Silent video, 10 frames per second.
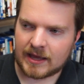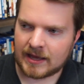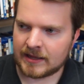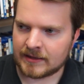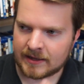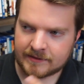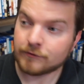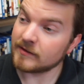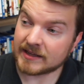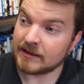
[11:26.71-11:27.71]
And
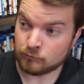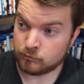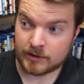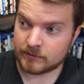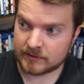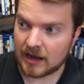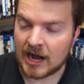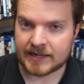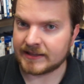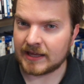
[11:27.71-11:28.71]
this was the one
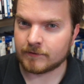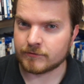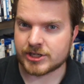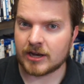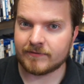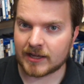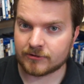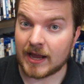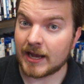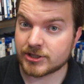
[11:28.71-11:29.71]
odd case where Shout
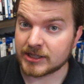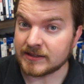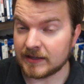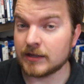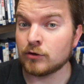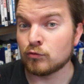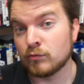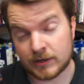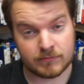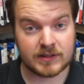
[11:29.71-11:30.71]
Factory actually did
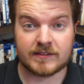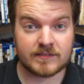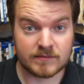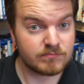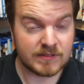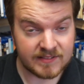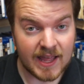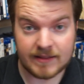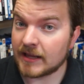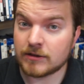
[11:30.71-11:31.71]
re-release the
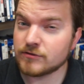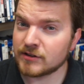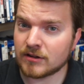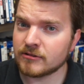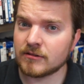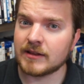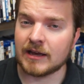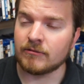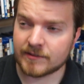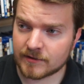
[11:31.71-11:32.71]
set. They usually don't do
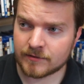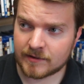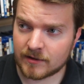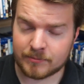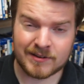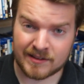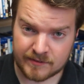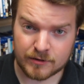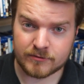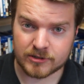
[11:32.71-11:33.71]
that. Once it goes out of print,
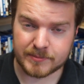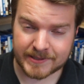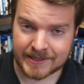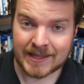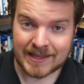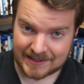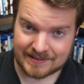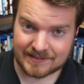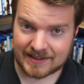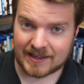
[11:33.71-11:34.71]
it's over. But
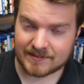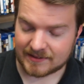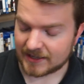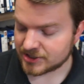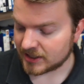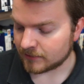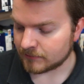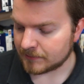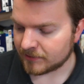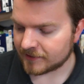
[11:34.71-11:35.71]
in this case, it actually got a
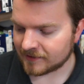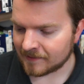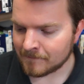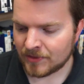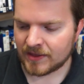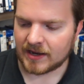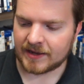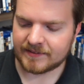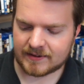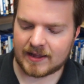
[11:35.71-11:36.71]
repressing.
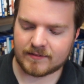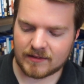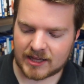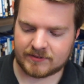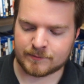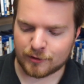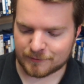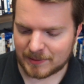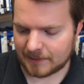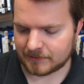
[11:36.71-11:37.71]
This has a lot of his
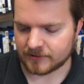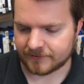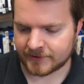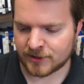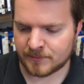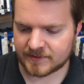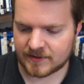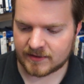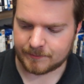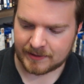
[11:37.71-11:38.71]
most popular
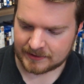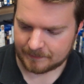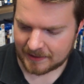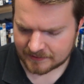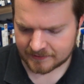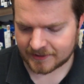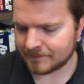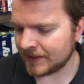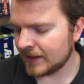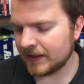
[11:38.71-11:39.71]
films: The Pit and the
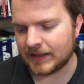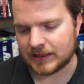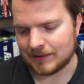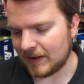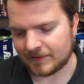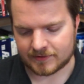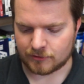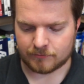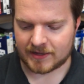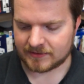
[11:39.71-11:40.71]
Pendulum, The Mask
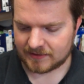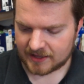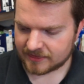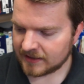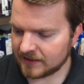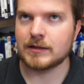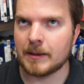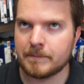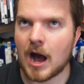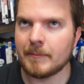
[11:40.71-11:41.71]
of the Red Death, The
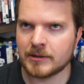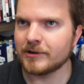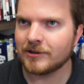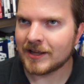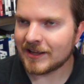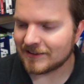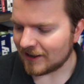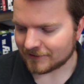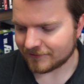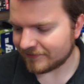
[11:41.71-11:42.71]
Abominable,
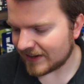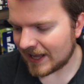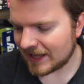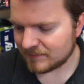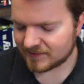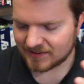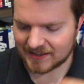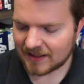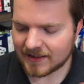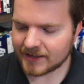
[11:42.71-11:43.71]
Dr. Phibes,
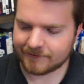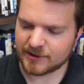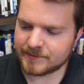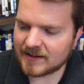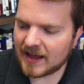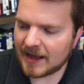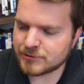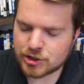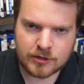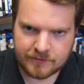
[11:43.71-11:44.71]
a lot of films that
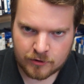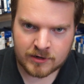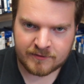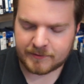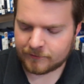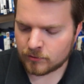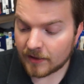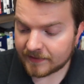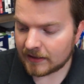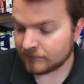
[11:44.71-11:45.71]
I'm sure you've heard of
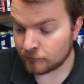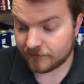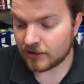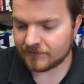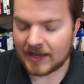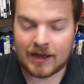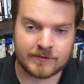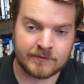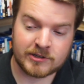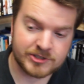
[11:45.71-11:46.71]
before, the Fall of the
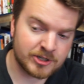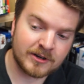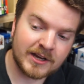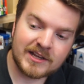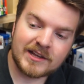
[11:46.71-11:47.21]
House of Usher.